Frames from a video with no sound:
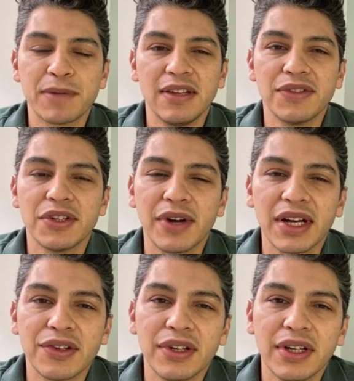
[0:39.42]
He's the
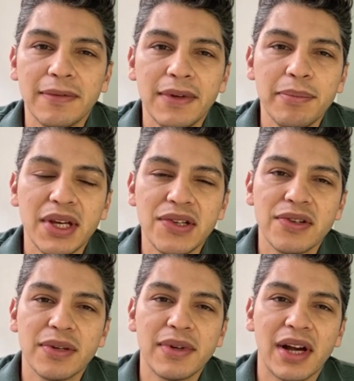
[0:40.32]
director of
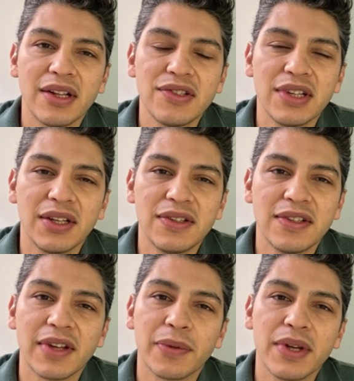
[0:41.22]
inpatient dermatology at UT
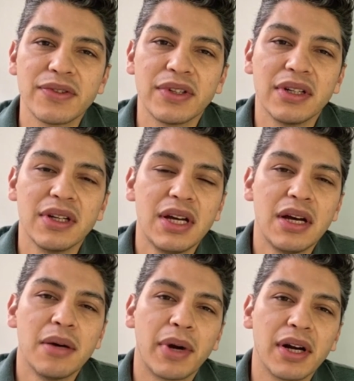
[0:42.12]
Southwestern,
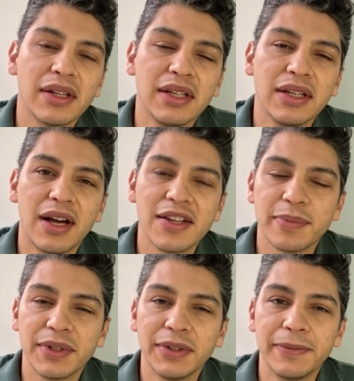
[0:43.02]
Parkland
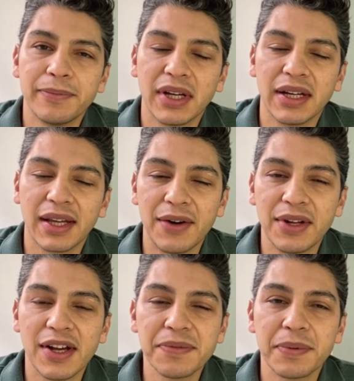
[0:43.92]
Hospital,
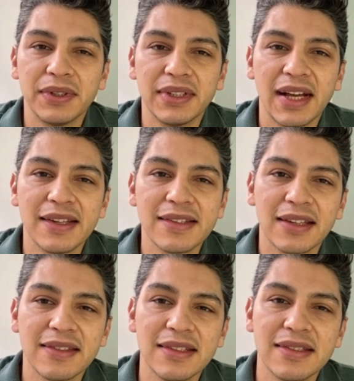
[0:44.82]
County Hospital in Dallas,
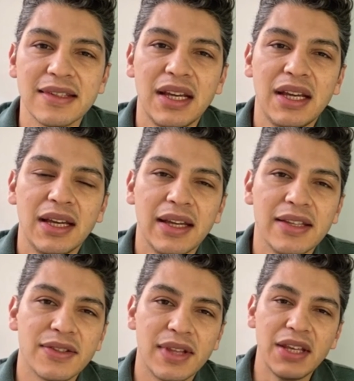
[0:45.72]
Texas. And
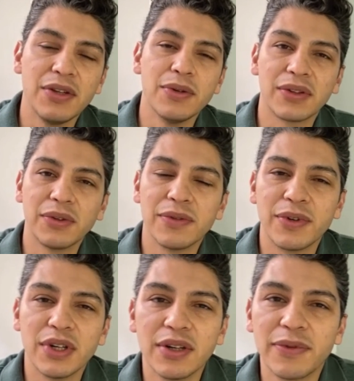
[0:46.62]
thank you, Arturo,
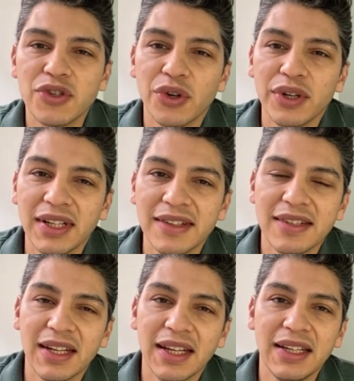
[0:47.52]
for joining us
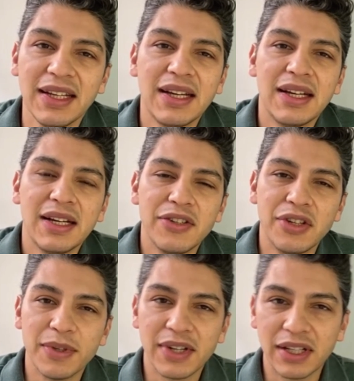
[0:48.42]
today.
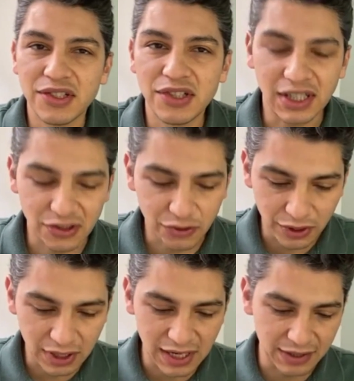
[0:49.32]
Dermatology
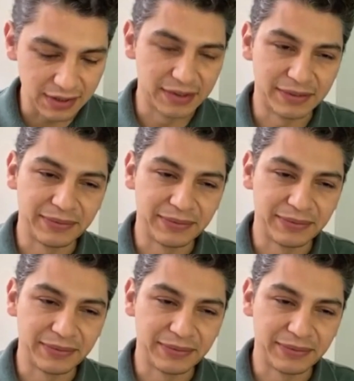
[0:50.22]
extraordinaire.